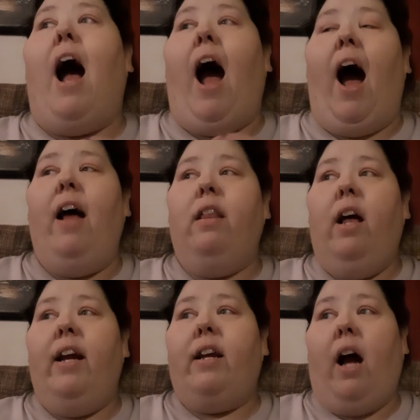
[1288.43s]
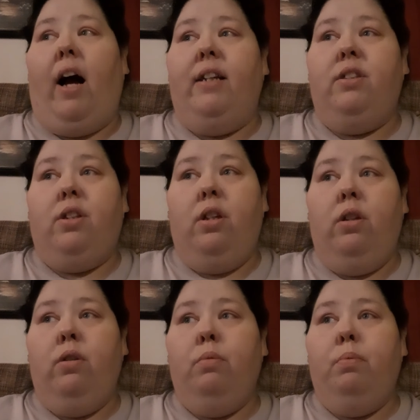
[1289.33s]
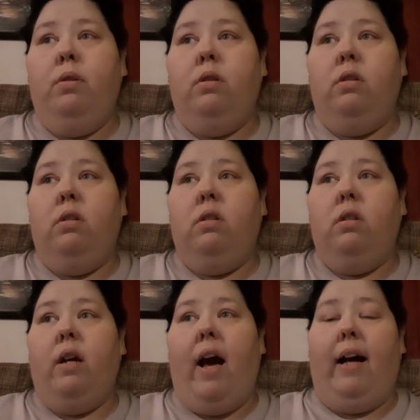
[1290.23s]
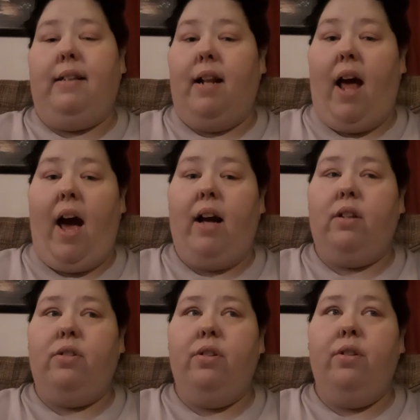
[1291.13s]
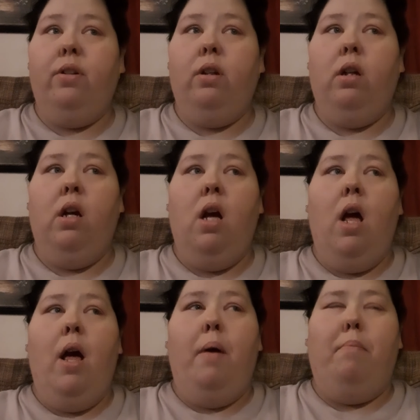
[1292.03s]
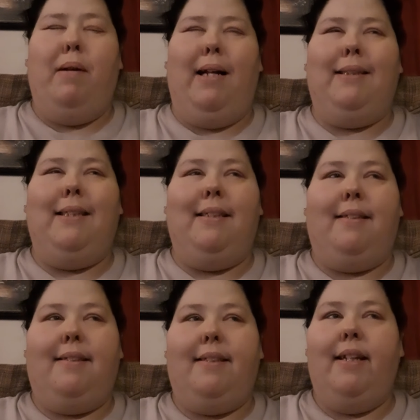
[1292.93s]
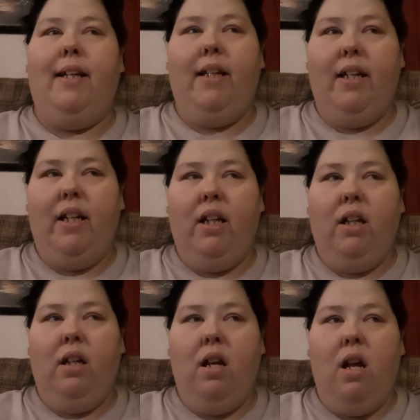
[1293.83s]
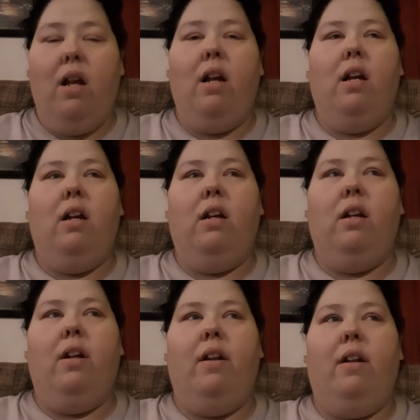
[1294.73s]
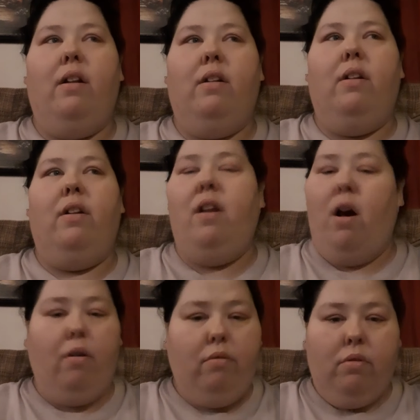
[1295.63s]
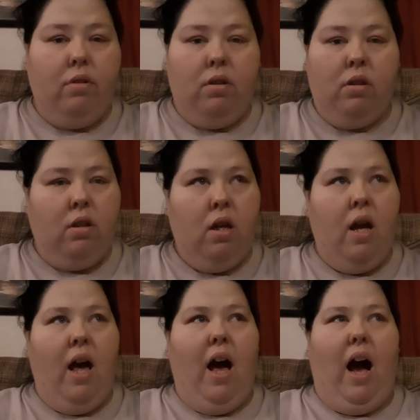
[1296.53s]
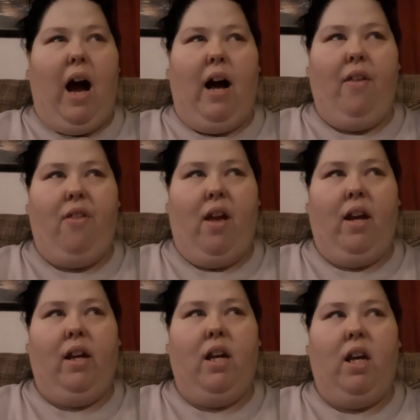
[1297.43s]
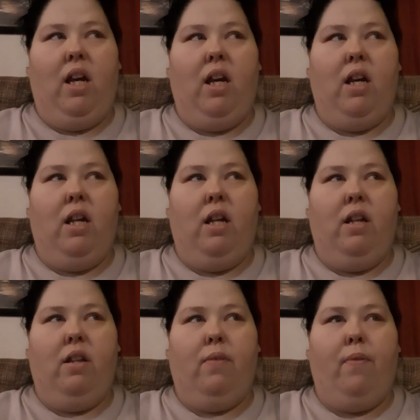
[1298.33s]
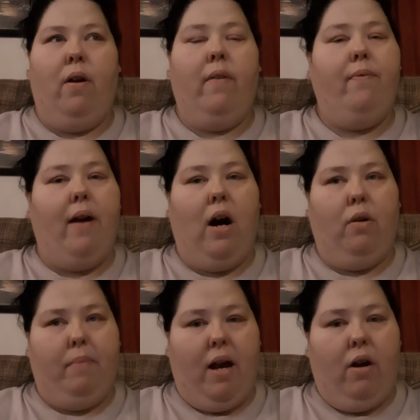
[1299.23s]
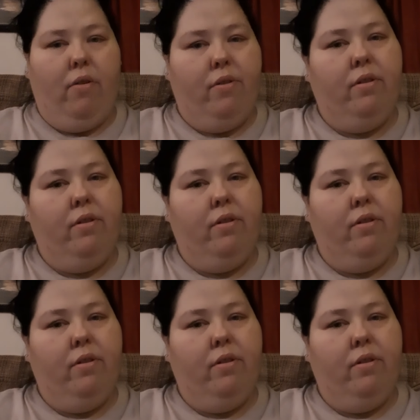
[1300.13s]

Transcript: I like Ice Cube as an actor, but as his singing, no. I think he is very foul-mouthed,